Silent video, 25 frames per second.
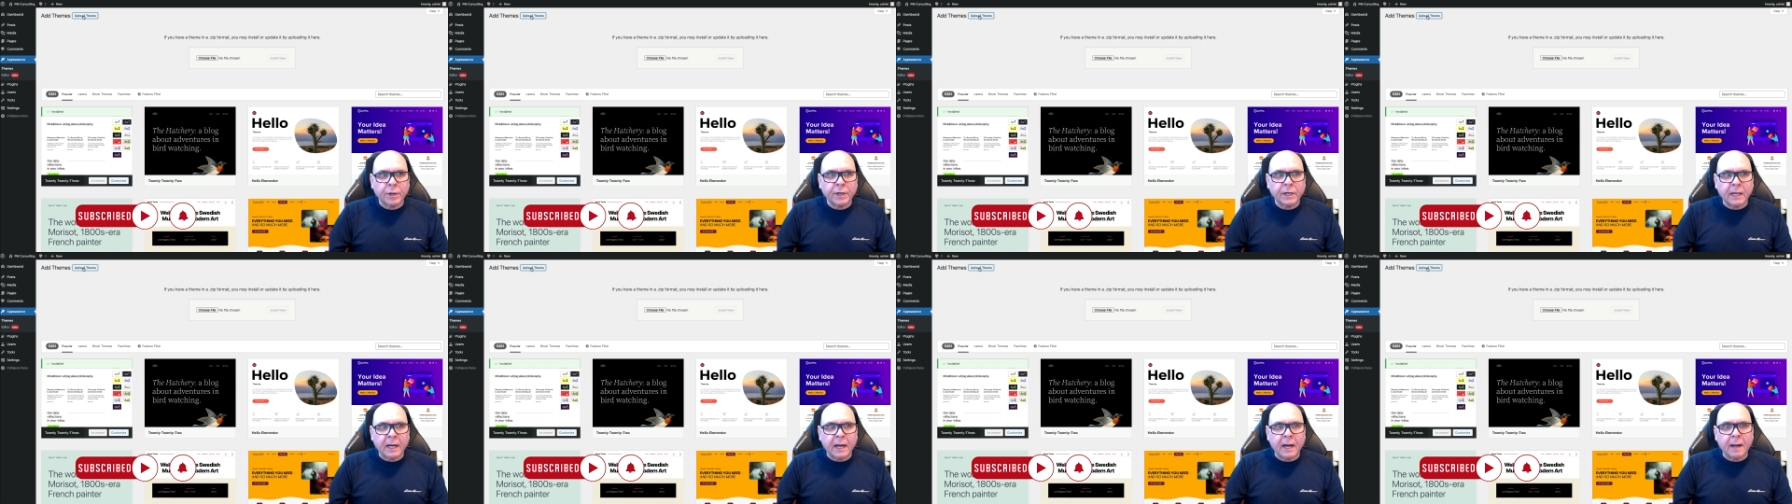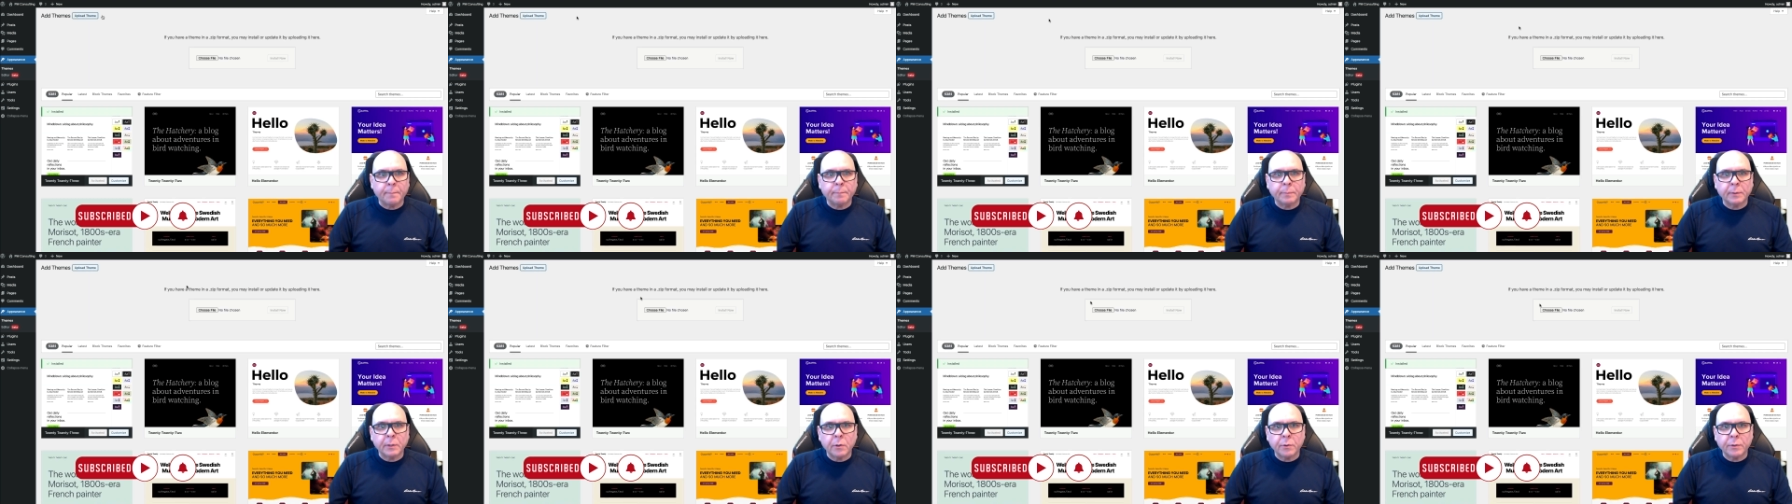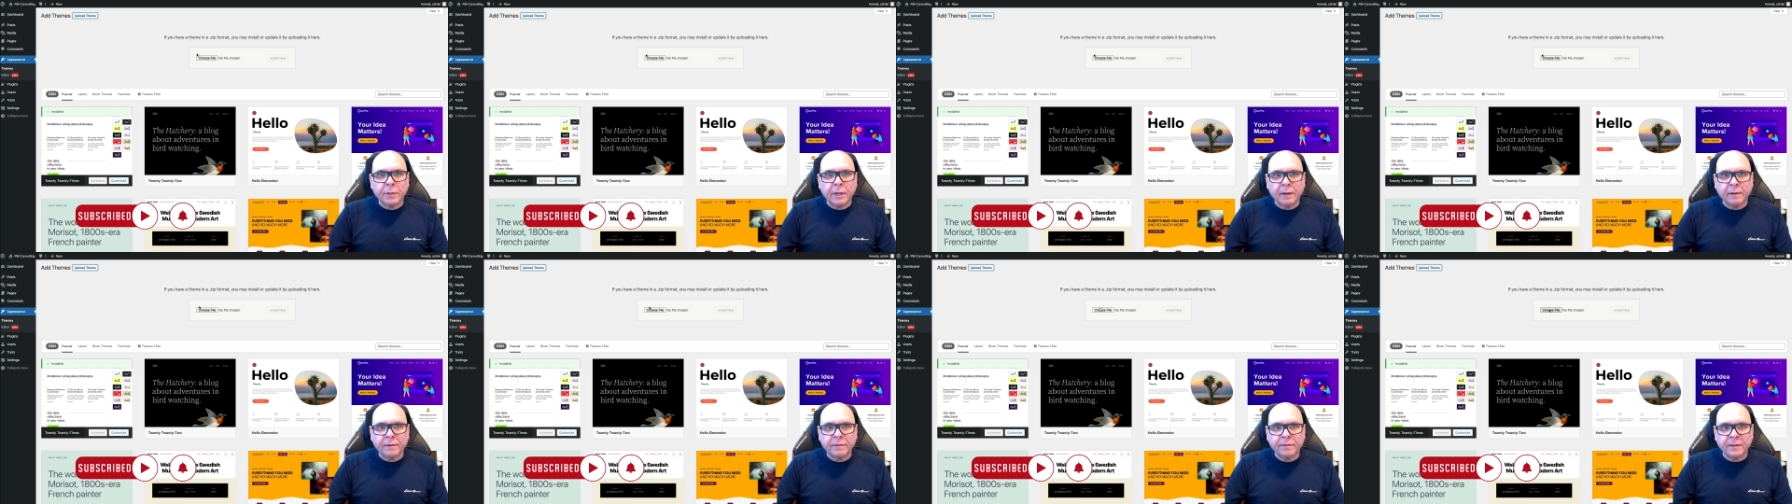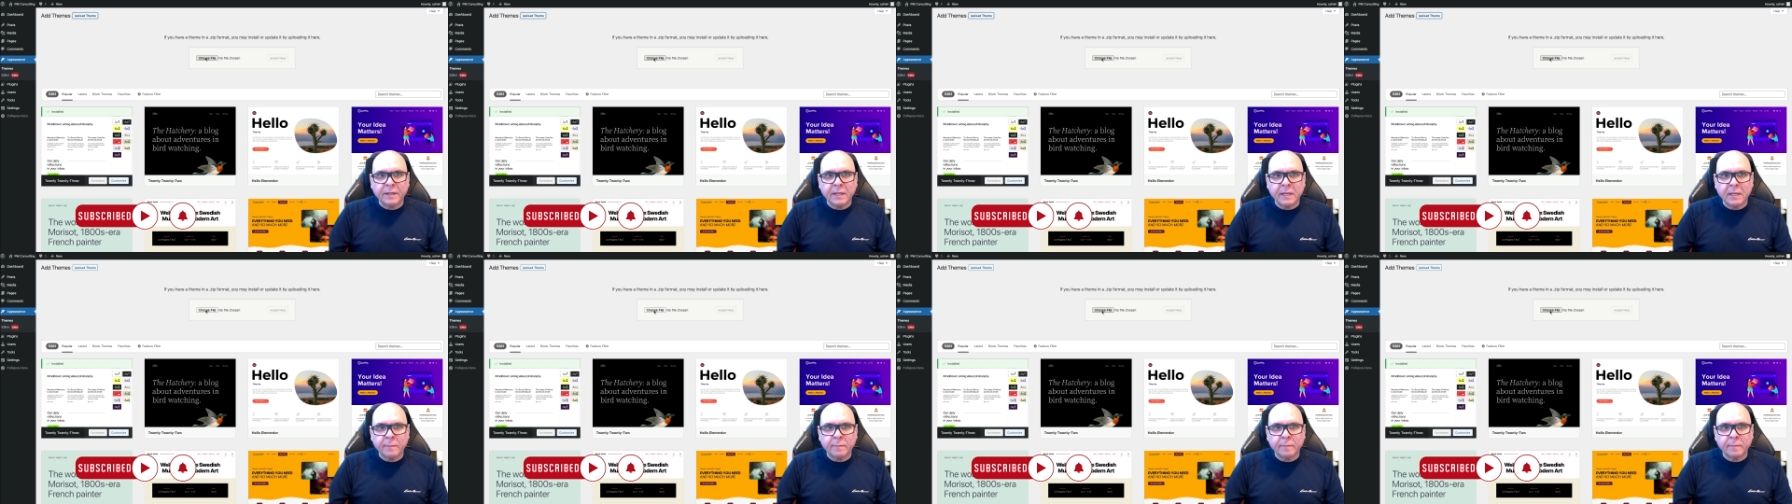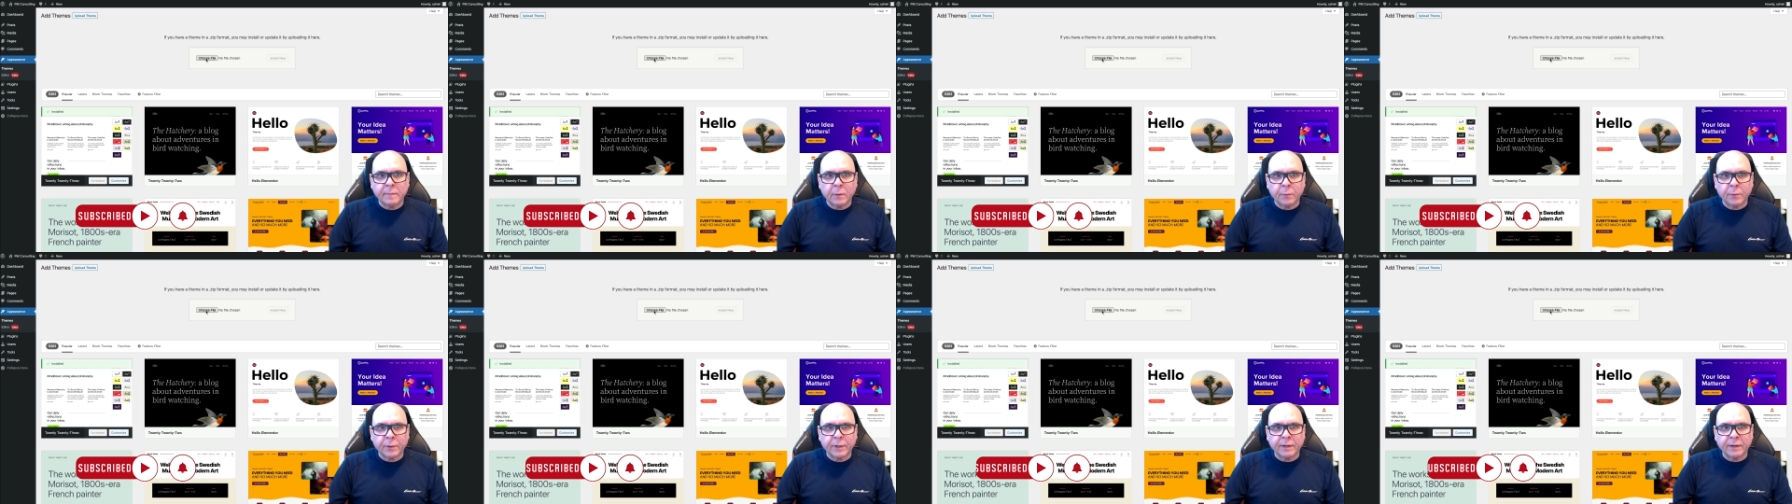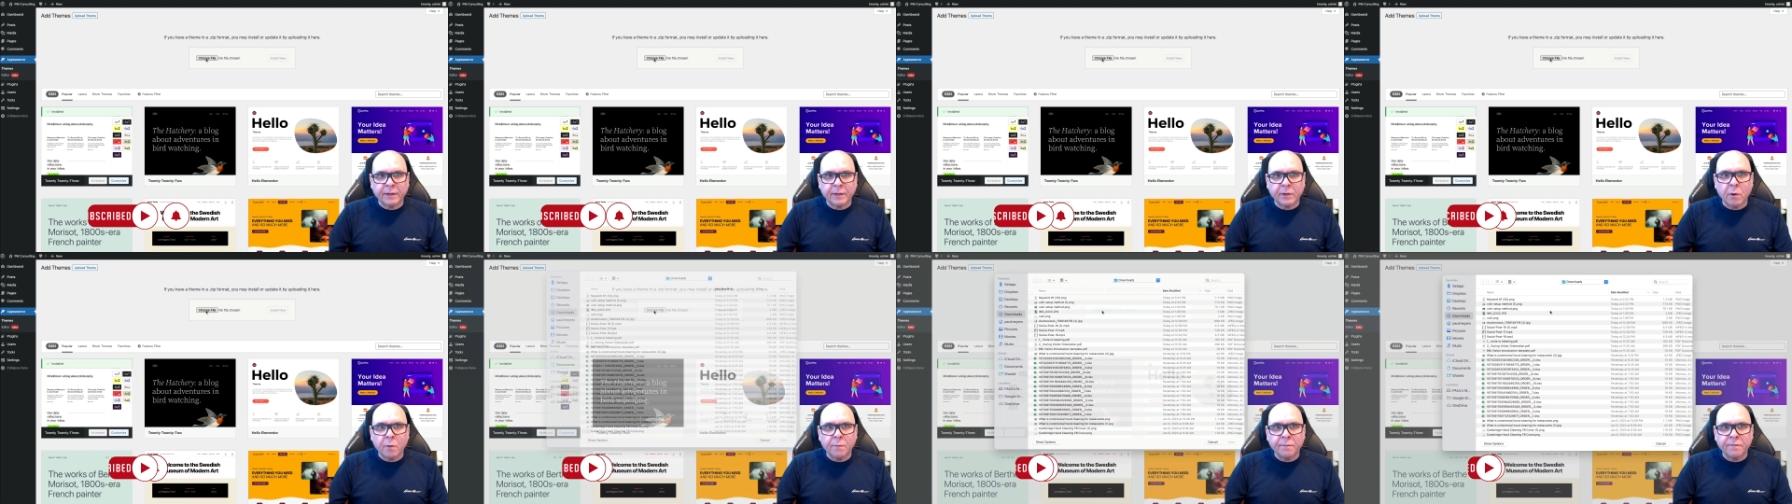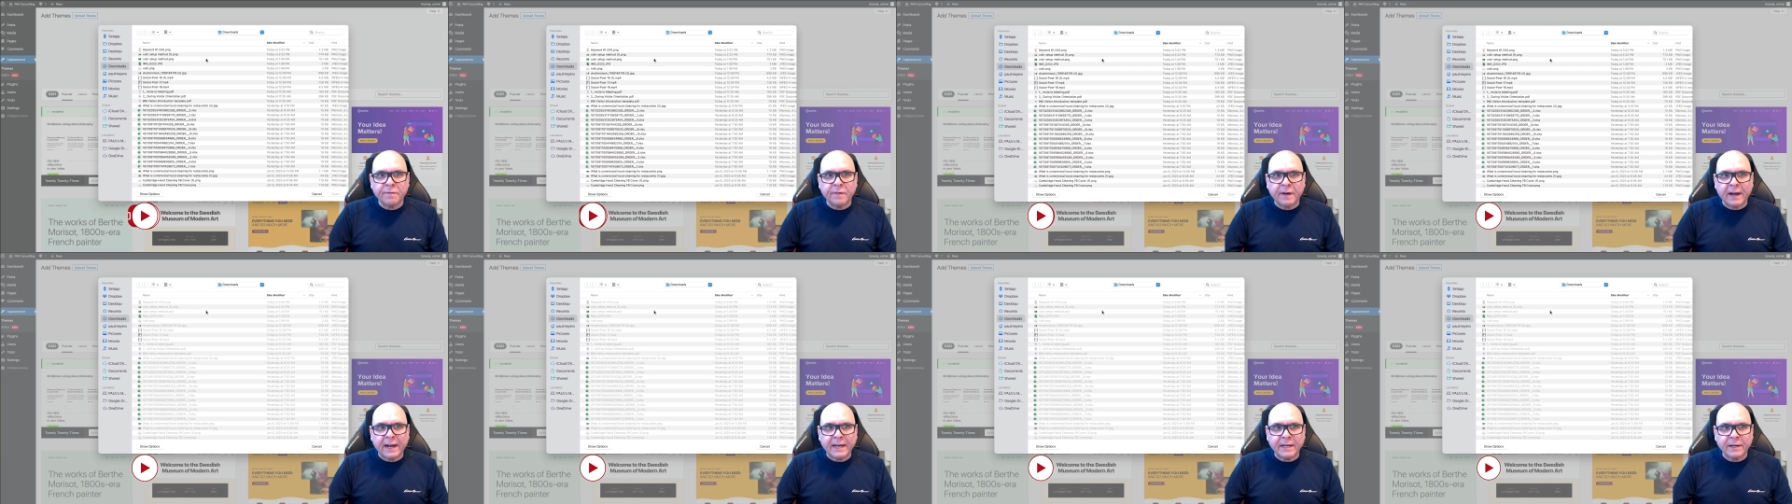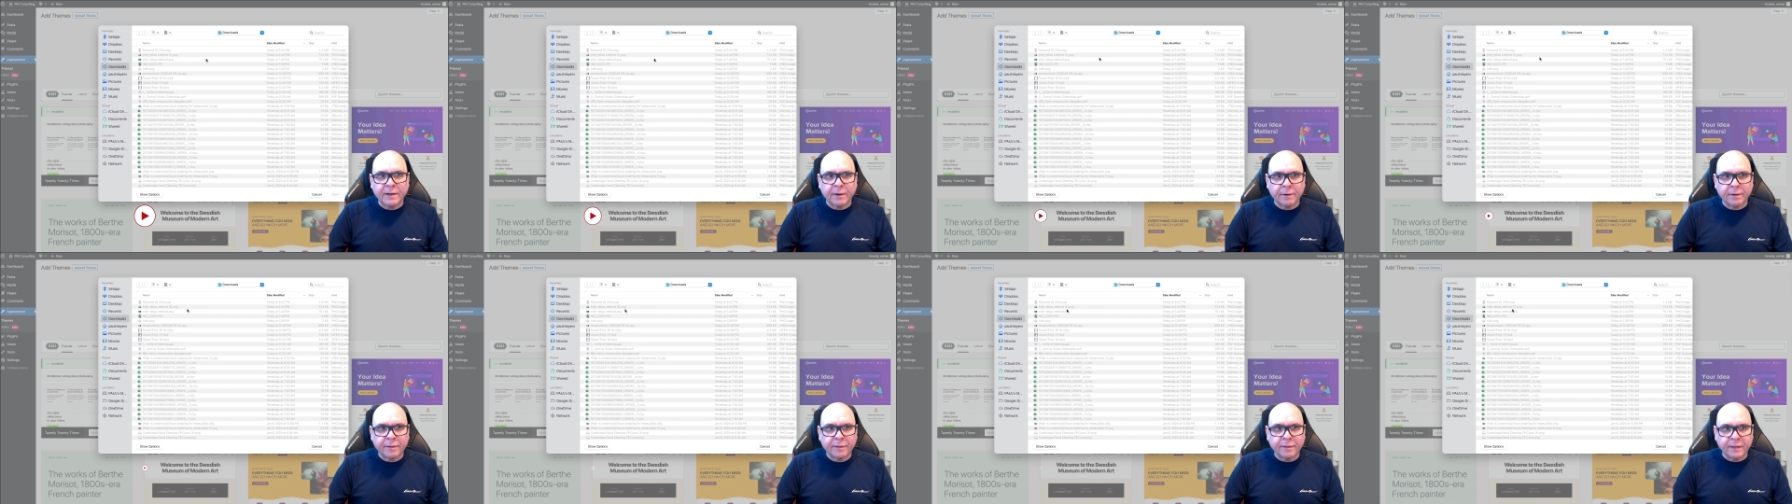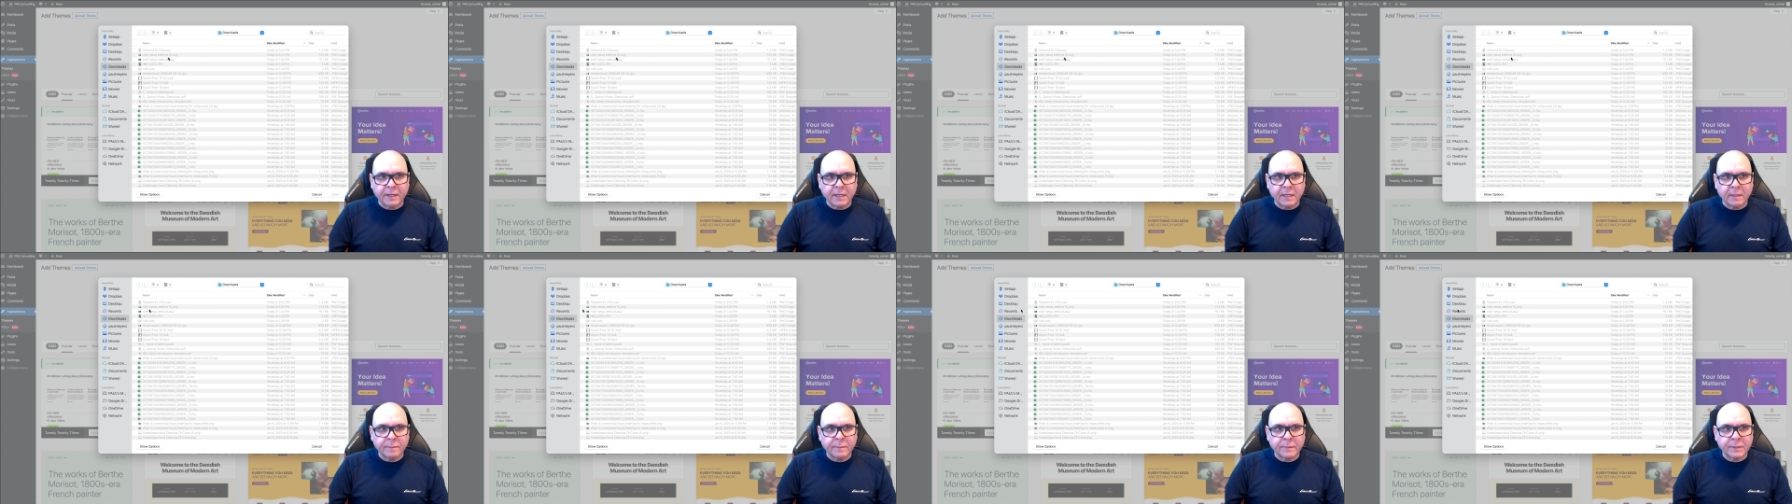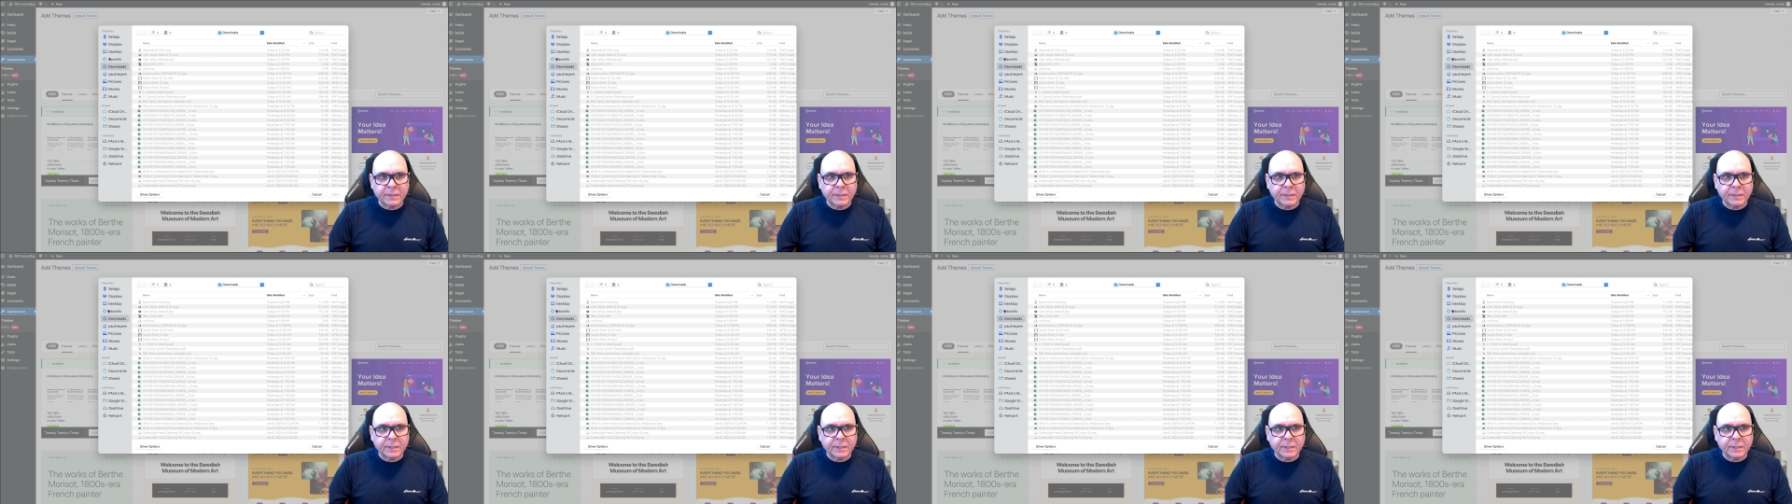going to upload our theme and we're going to go find our theme.